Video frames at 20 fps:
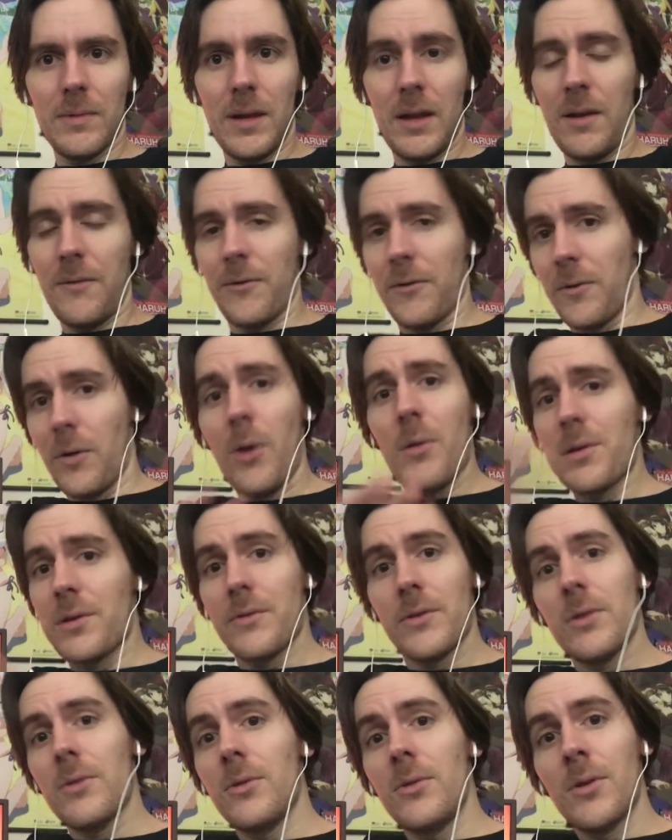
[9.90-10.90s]
for those
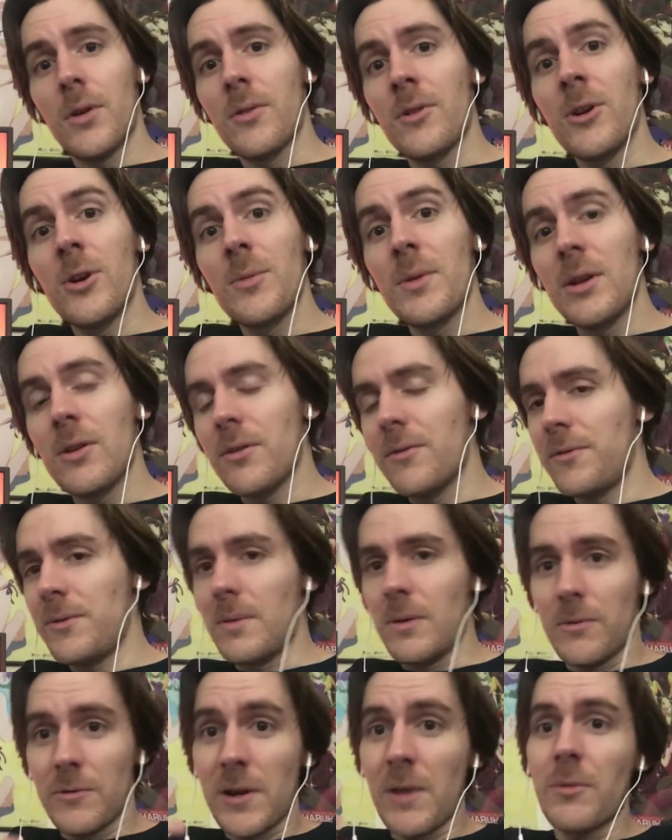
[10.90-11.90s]
of you who don't know me or
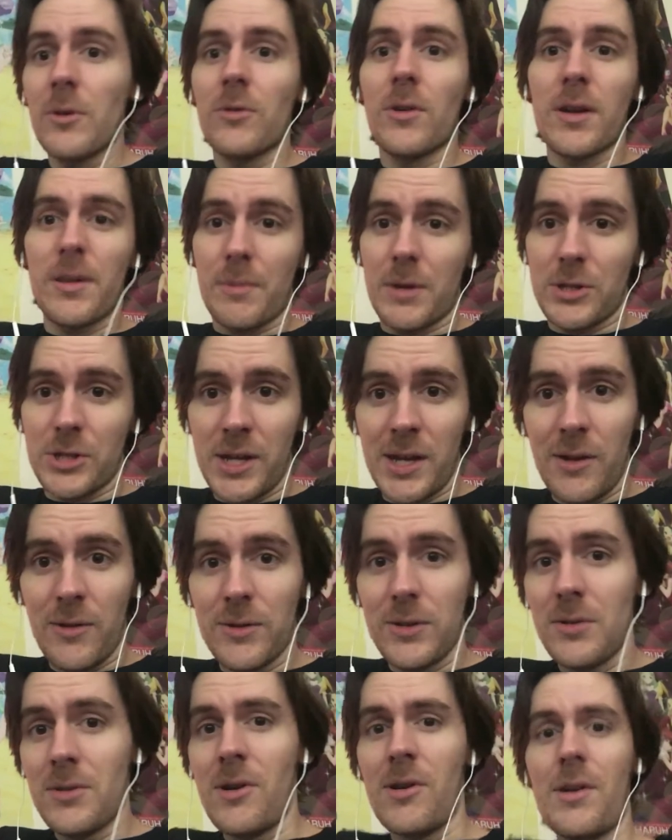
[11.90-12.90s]
you've come across my
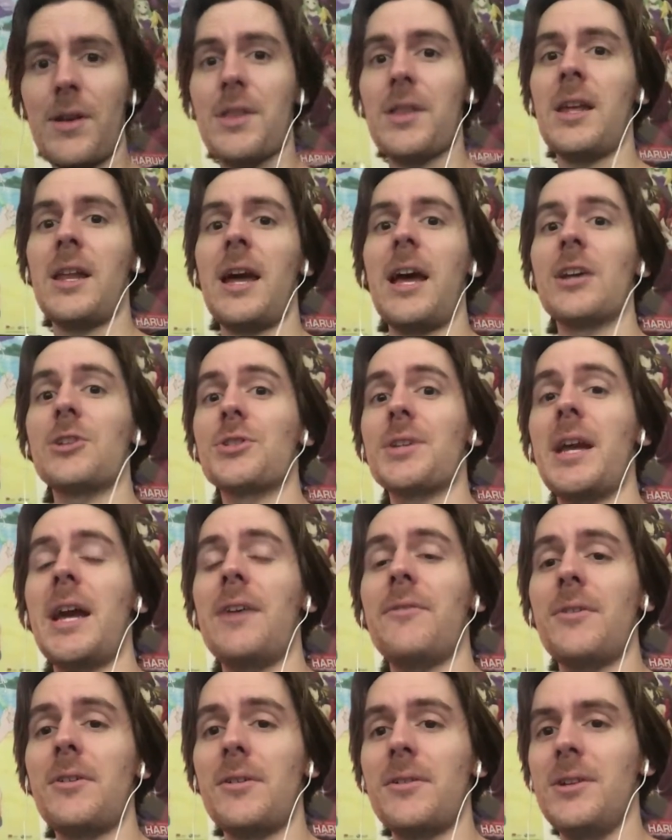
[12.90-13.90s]
channel, you notice that I actually
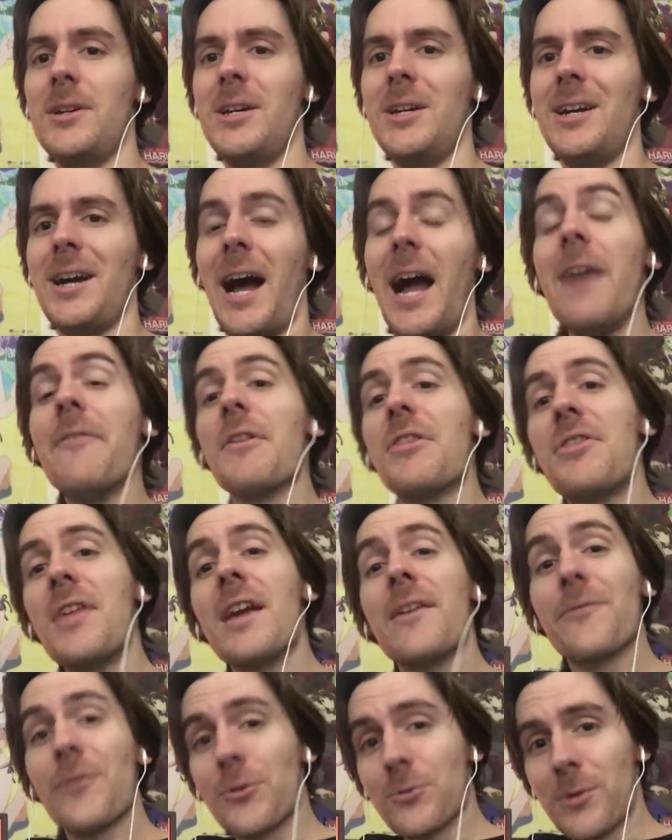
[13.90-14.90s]
have a
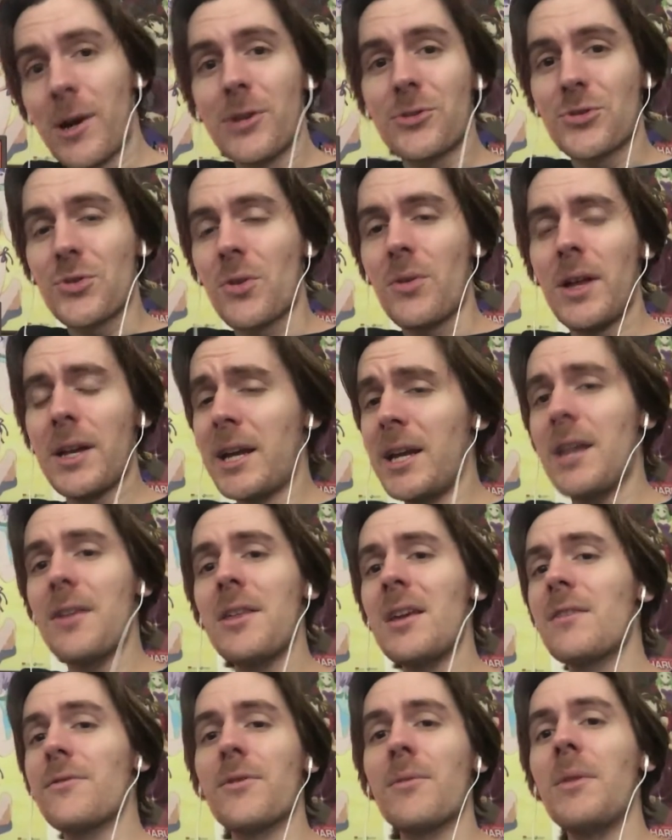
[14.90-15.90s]
thing for retro, like
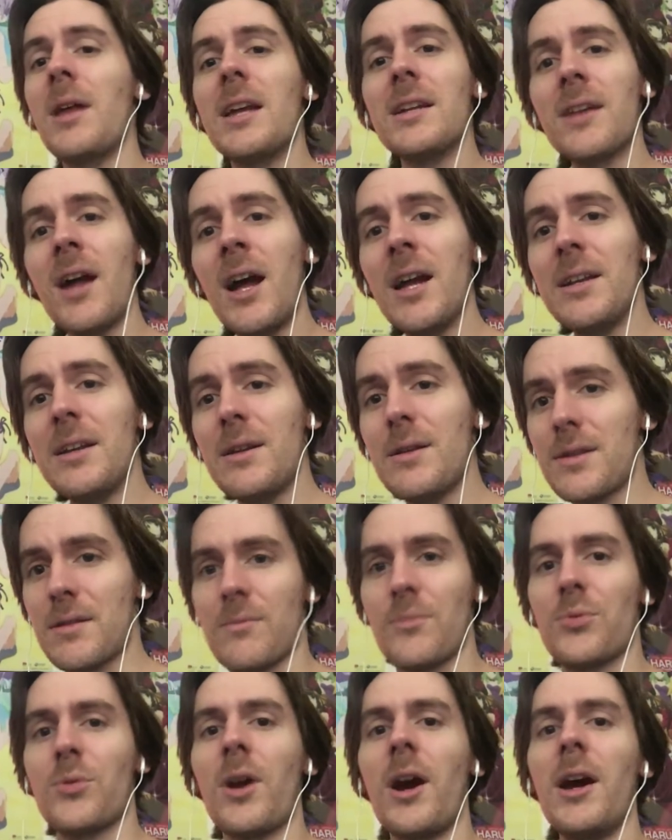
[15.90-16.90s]
anything from like 90s
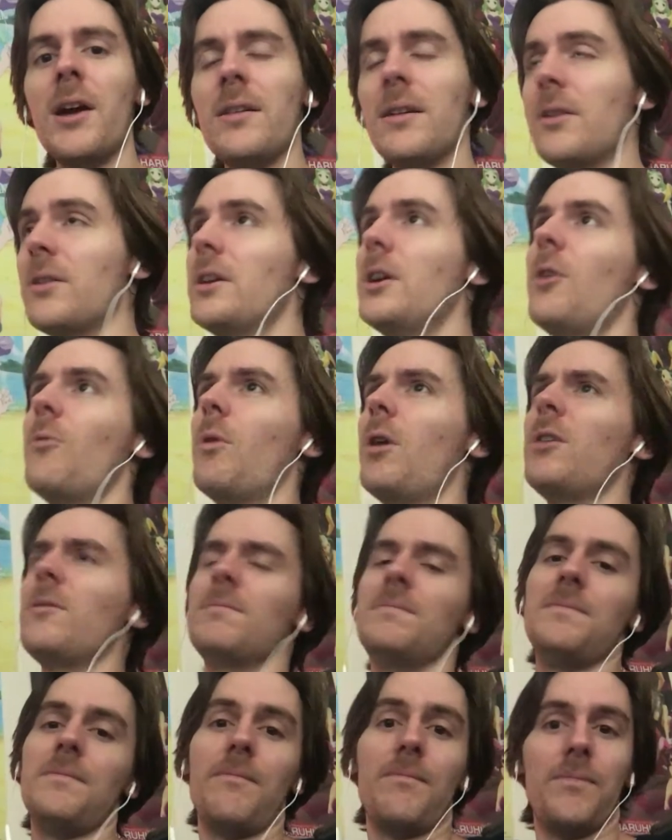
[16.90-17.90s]
and
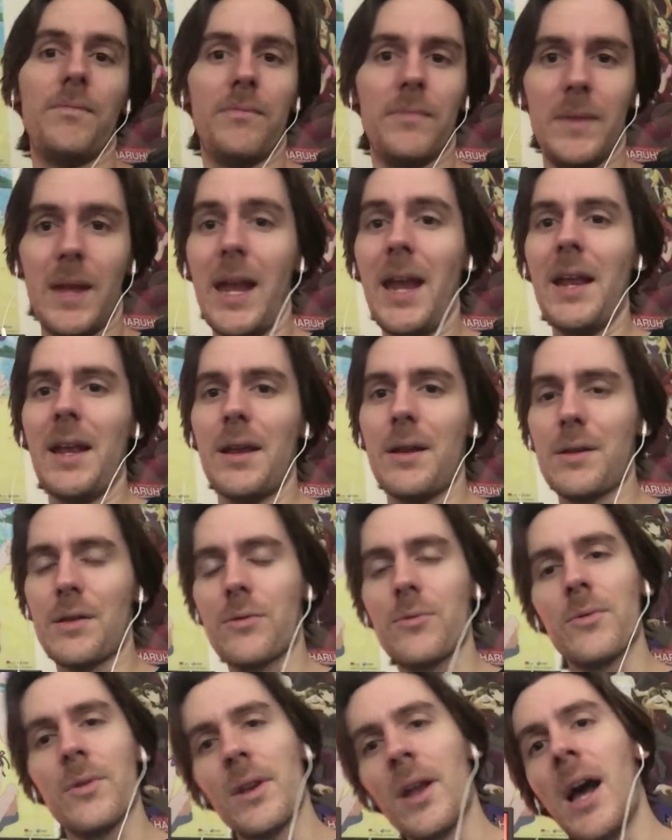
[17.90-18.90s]
80s
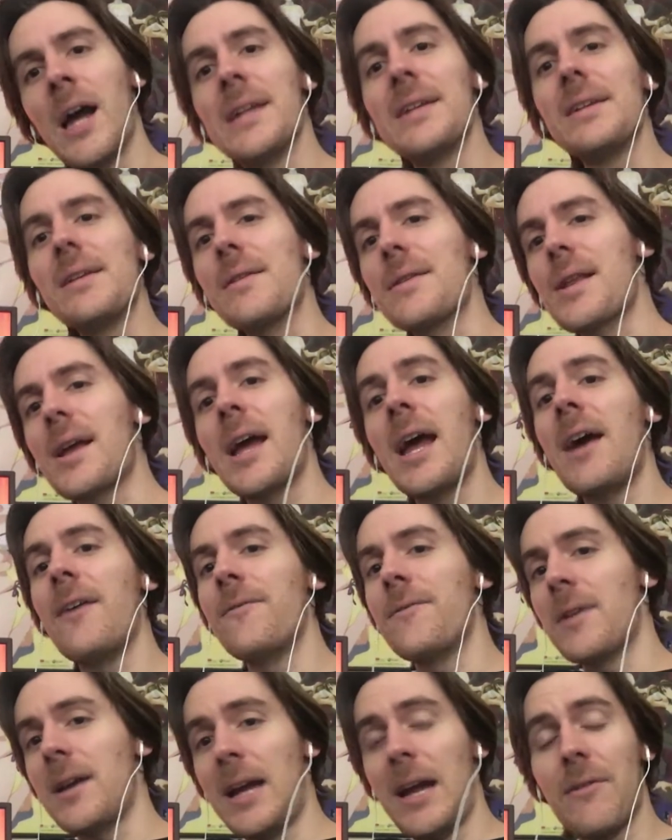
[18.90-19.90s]
through the 90s.
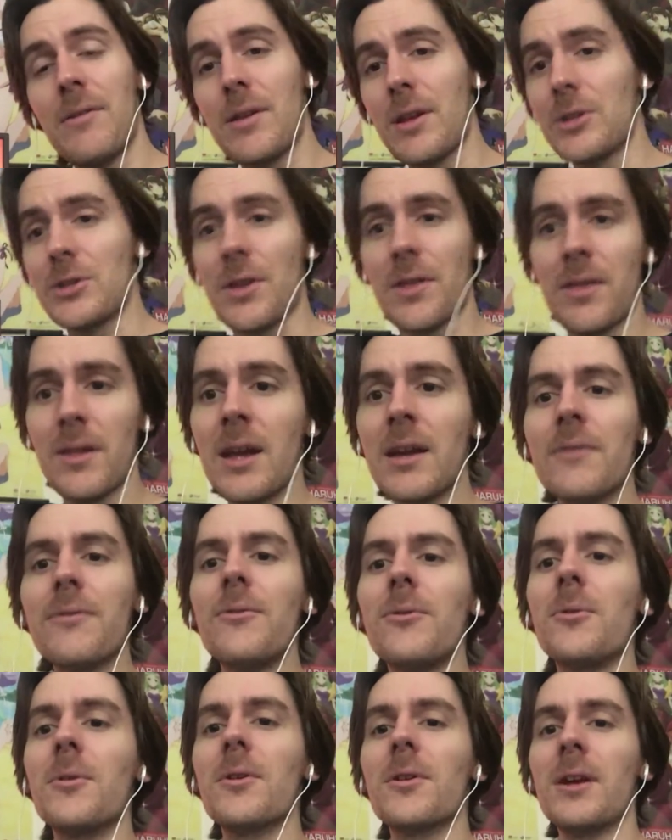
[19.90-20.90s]
I have such a thing
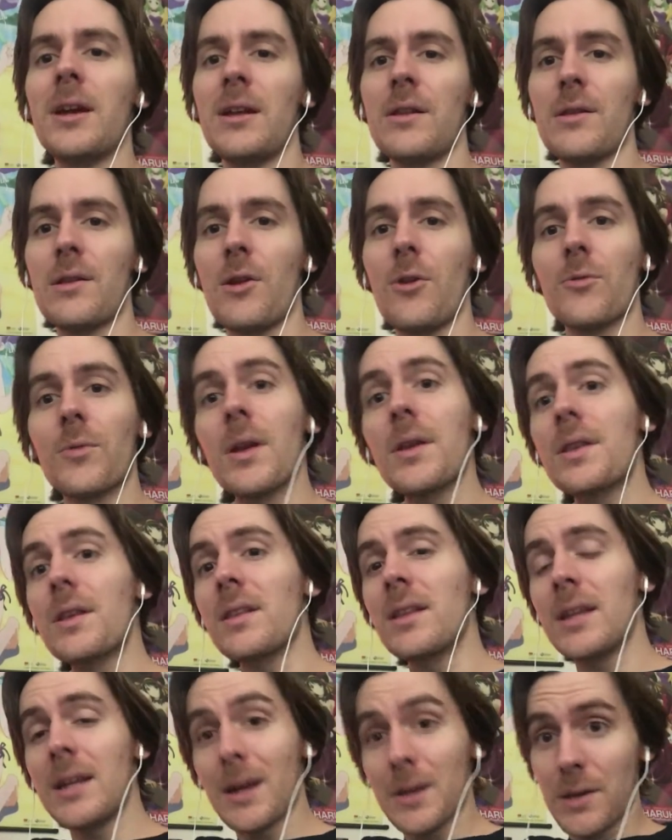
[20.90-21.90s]
for, and so
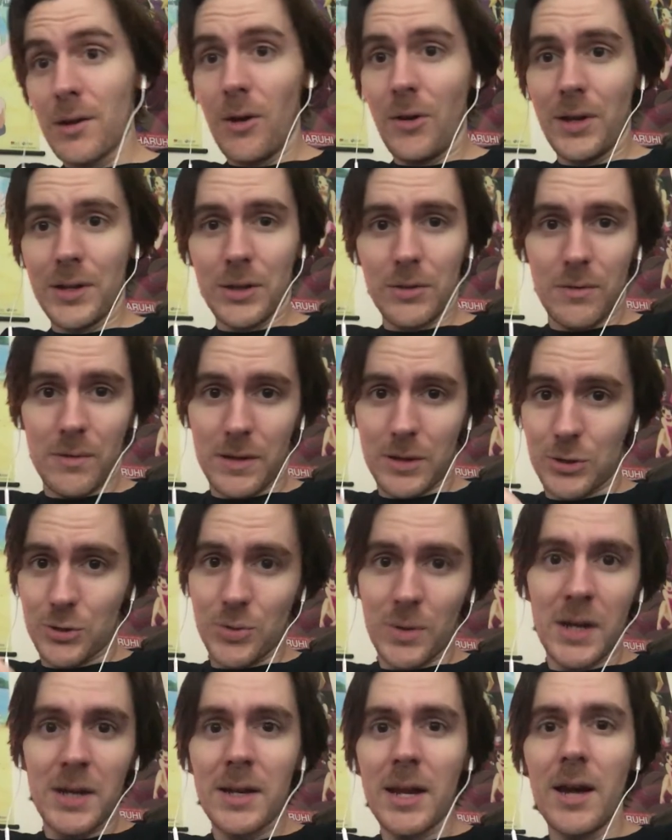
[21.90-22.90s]
recently I saw like there was a
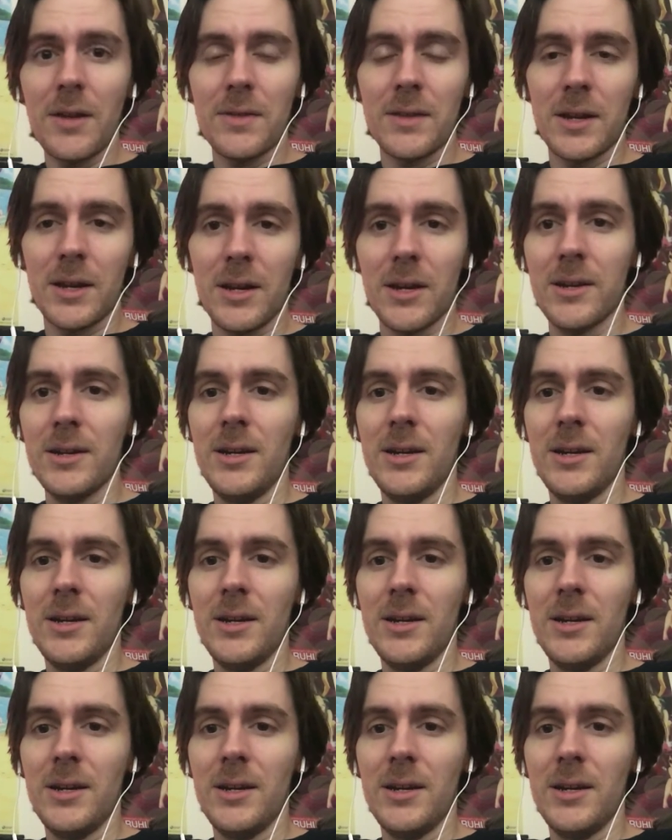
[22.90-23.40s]
trend out there